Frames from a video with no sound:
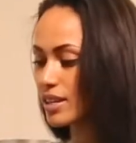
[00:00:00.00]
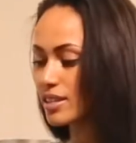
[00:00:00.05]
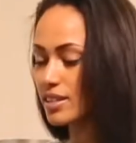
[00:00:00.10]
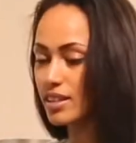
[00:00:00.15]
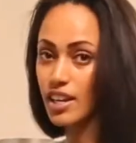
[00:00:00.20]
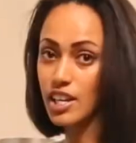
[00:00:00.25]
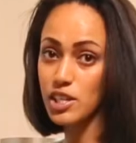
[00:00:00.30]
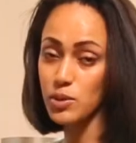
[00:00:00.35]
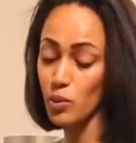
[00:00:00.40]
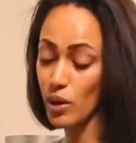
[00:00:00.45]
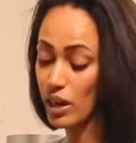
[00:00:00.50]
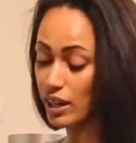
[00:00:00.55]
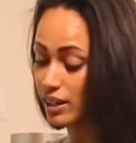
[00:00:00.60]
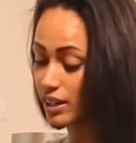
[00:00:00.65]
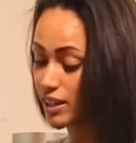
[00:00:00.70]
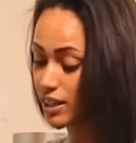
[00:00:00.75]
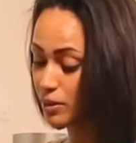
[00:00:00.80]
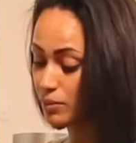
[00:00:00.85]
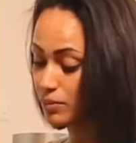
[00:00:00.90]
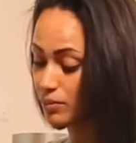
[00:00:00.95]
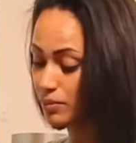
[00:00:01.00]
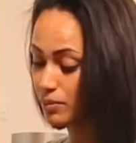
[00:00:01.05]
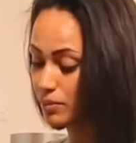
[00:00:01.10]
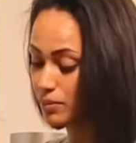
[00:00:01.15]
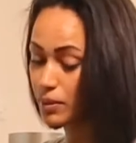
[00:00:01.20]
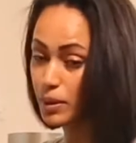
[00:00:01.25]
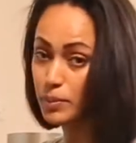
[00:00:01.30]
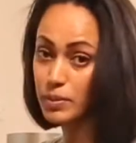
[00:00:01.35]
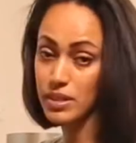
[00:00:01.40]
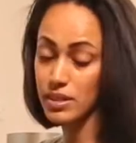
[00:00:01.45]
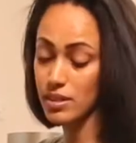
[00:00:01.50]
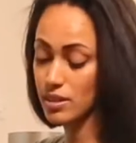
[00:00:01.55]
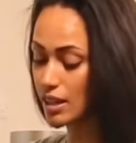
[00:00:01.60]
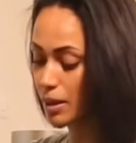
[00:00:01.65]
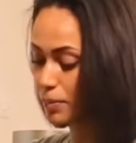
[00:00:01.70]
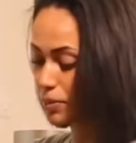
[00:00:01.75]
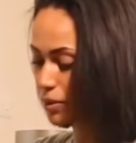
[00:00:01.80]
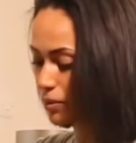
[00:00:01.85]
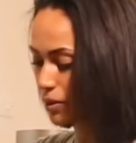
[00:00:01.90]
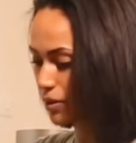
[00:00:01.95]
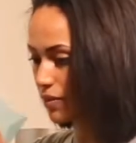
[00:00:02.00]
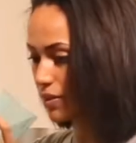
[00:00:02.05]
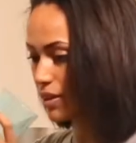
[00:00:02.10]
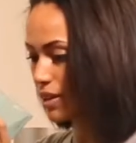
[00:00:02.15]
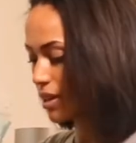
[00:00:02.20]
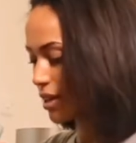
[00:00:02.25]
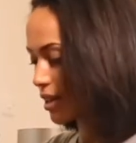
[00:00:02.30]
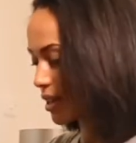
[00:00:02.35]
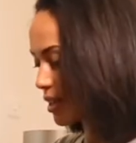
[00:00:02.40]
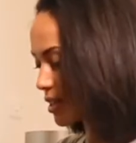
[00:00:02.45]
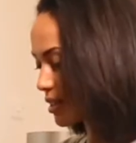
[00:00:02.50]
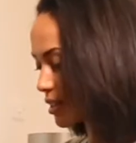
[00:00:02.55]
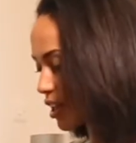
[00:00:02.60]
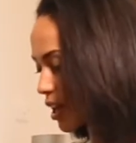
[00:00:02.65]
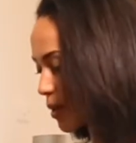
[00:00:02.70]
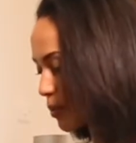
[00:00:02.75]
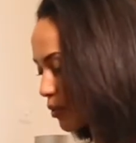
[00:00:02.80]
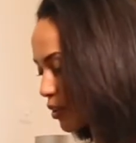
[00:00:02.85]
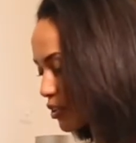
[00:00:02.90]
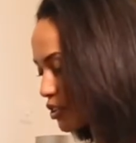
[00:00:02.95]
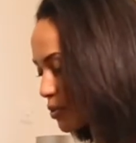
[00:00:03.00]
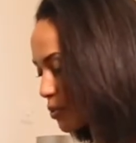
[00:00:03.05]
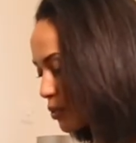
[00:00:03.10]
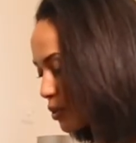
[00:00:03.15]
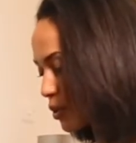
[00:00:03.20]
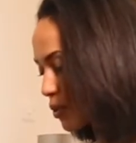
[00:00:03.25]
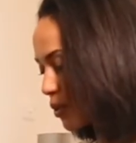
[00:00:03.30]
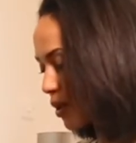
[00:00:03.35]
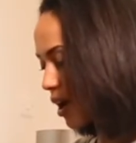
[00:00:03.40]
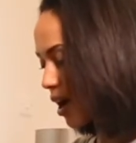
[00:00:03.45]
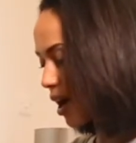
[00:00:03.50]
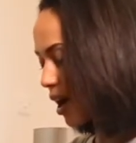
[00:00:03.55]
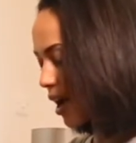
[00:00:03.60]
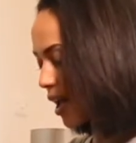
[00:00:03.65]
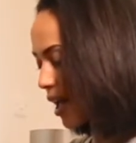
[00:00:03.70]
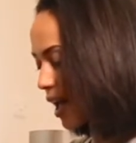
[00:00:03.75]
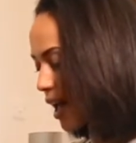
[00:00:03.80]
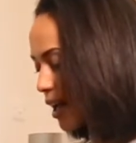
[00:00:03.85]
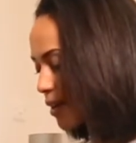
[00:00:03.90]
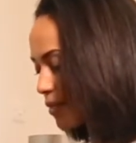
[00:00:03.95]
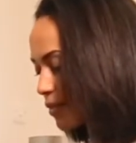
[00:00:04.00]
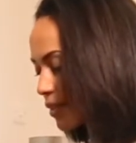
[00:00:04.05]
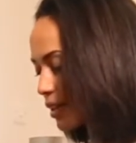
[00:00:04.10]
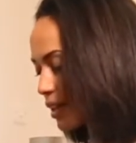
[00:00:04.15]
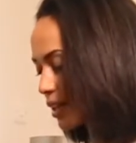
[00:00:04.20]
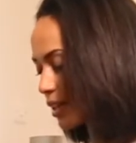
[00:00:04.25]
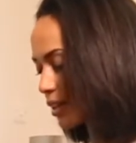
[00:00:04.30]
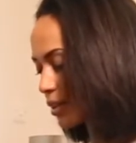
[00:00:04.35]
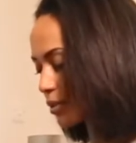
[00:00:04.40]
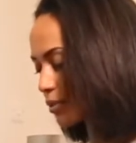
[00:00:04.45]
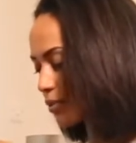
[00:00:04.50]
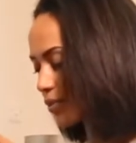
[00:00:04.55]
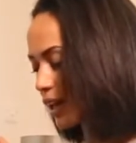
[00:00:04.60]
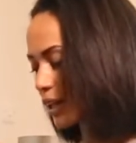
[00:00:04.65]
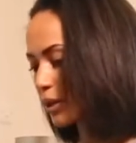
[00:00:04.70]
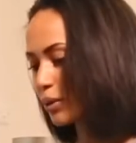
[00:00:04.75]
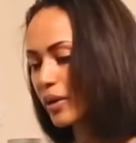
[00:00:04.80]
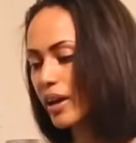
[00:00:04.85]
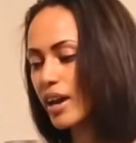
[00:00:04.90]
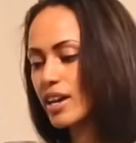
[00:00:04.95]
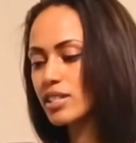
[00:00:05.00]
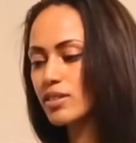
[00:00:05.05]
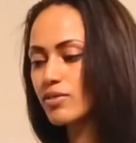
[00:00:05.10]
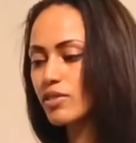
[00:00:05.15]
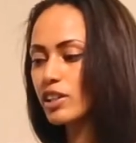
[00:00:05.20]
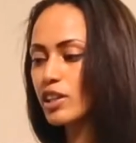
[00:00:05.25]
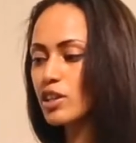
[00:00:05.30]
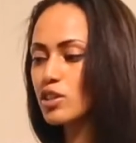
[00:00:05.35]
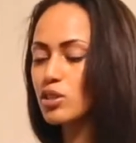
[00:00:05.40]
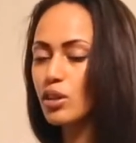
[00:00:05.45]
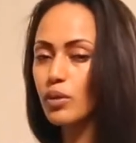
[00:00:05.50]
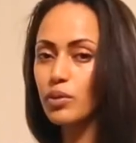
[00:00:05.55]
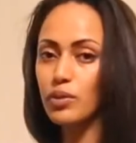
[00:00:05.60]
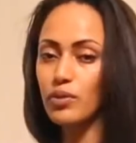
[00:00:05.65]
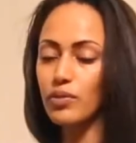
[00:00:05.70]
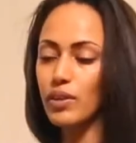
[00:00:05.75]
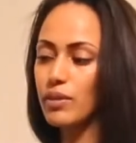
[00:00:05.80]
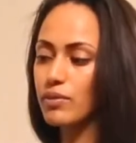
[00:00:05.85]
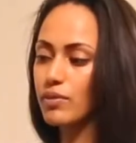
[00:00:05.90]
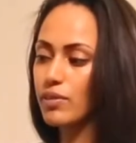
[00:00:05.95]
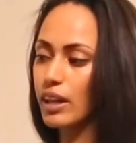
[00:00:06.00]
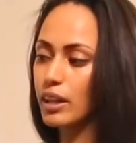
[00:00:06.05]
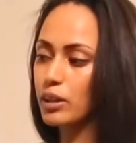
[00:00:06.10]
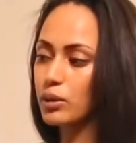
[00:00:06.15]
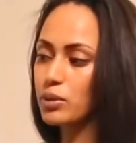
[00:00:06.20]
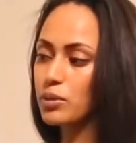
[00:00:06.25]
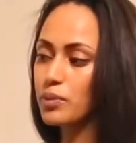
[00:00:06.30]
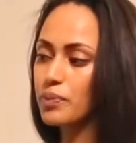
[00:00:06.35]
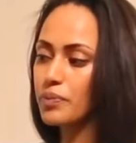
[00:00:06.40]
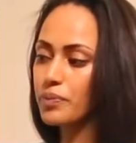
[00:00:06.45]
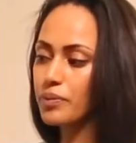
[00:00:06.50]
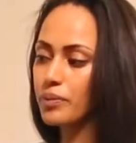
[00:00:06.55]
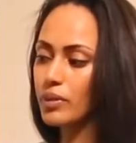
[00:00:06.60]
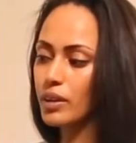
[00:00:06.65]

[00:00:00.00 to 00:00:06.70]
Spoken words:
So that's what I clean Bubba's nappy with. Cup, cotton wool. I have a little flannel here. It's a really soft, thin flannel.